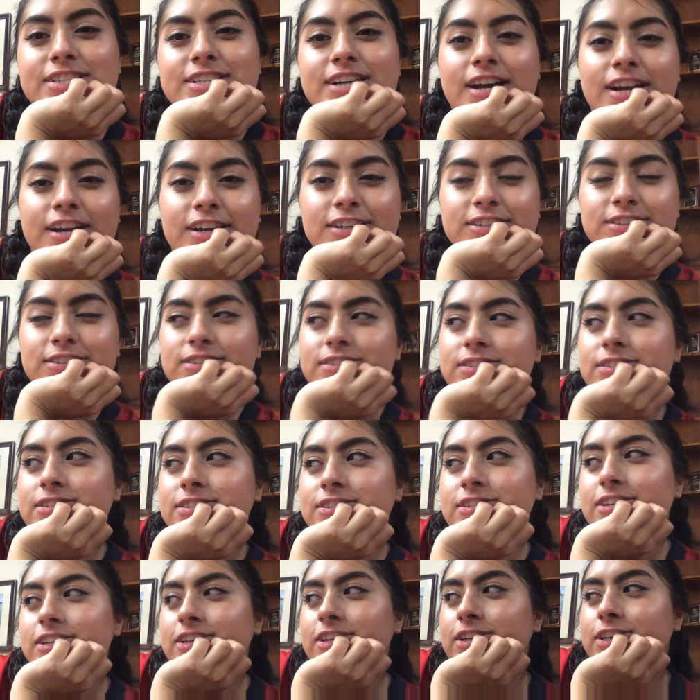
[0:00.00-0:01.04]
tired,
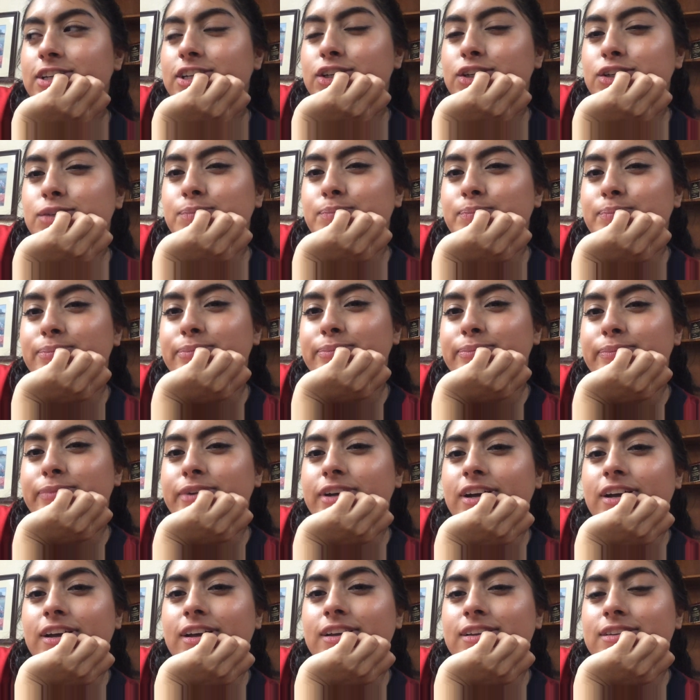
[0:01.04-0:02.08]

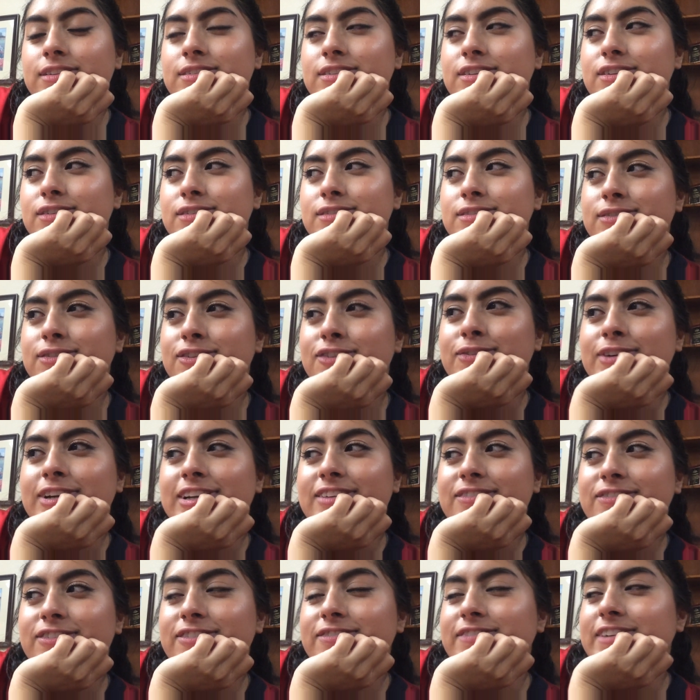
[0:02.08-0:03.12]
but we're
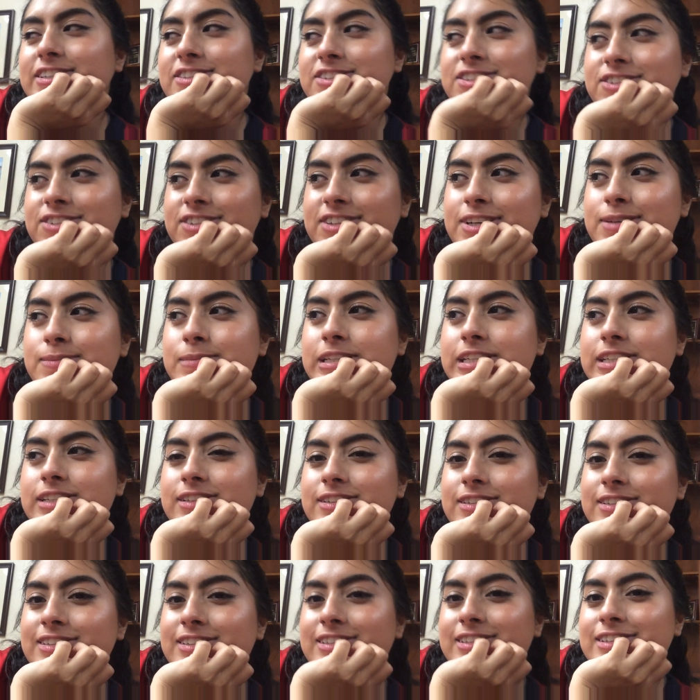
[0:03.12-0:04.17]
waiting for Fausto to come eat
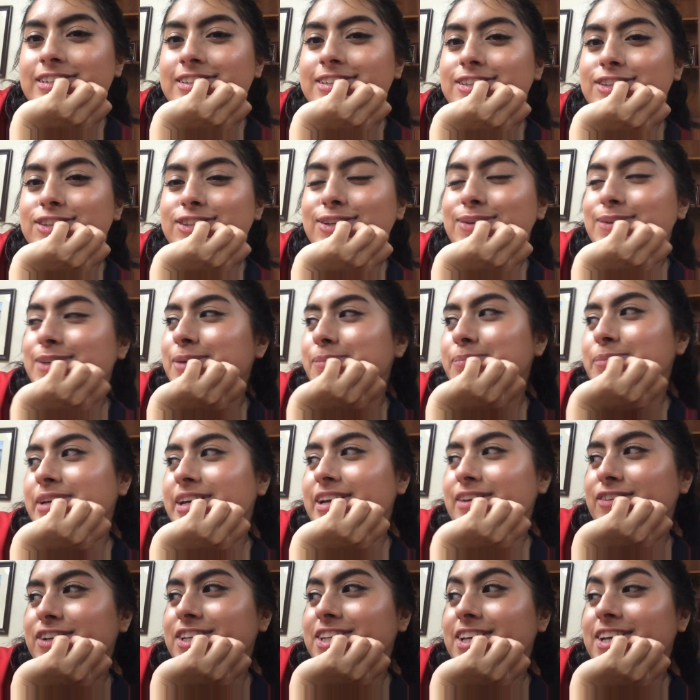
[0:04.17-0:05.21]
so he can
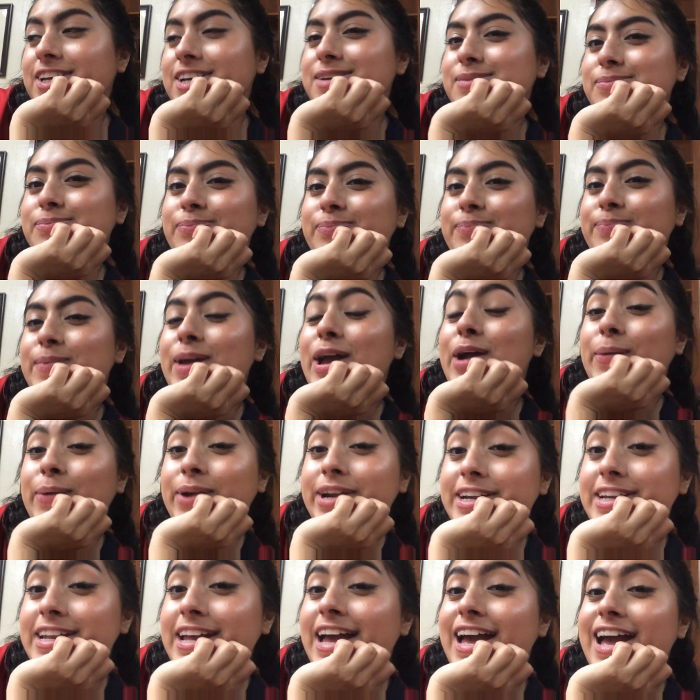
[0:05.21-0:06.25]
pick everything up, and
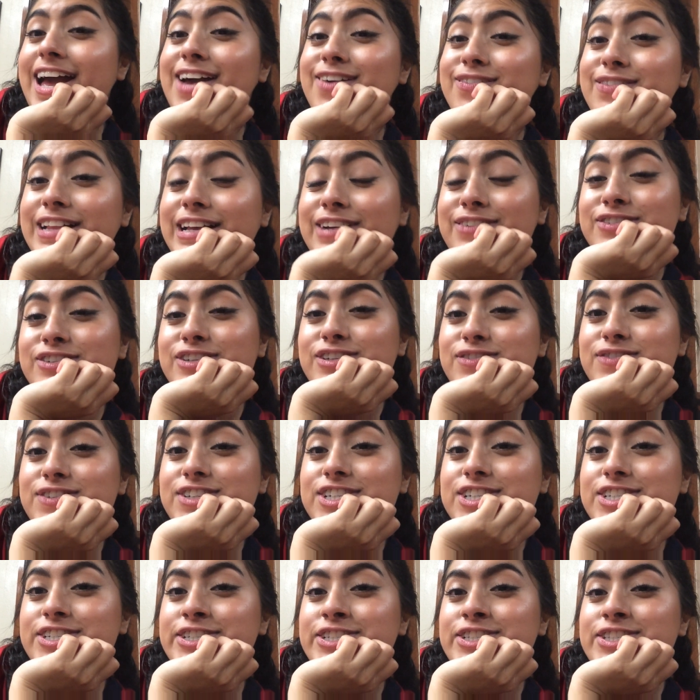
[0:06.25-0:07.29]
we're gonna have
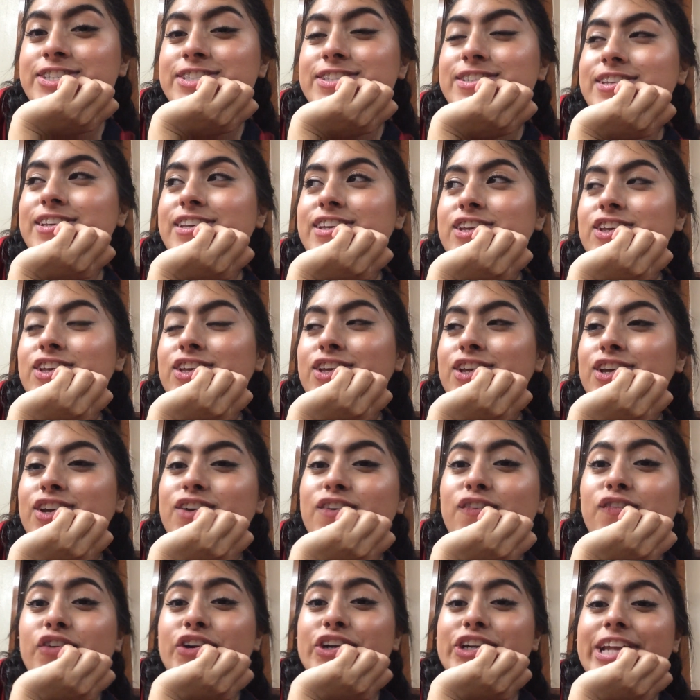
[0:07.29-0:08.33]
leftovers
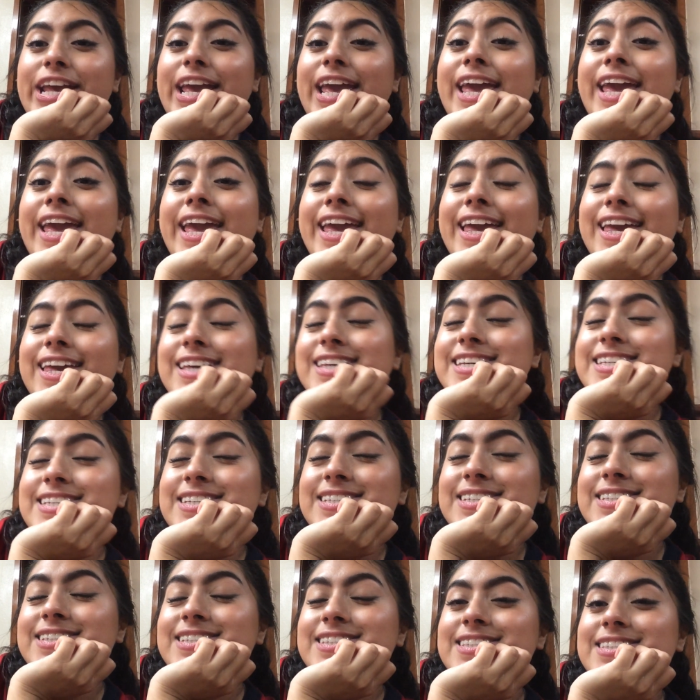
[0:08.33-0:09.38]
for
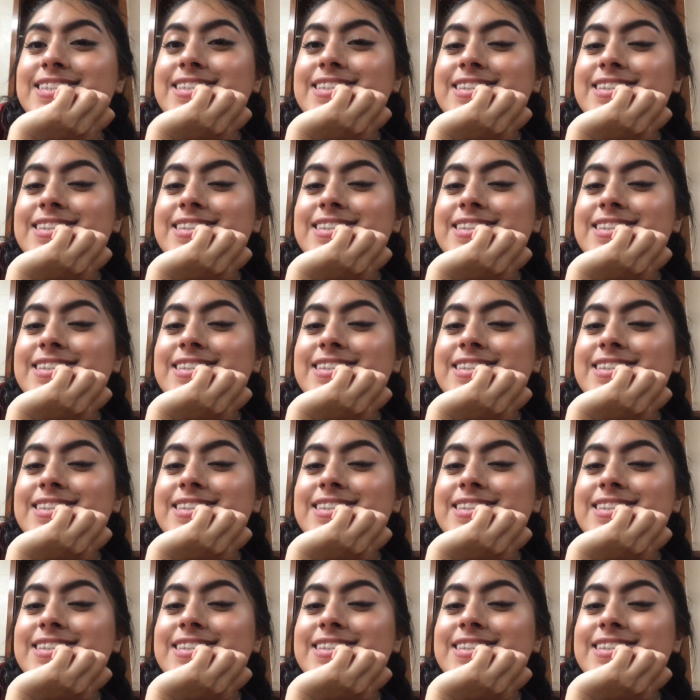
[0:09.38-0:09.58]
days.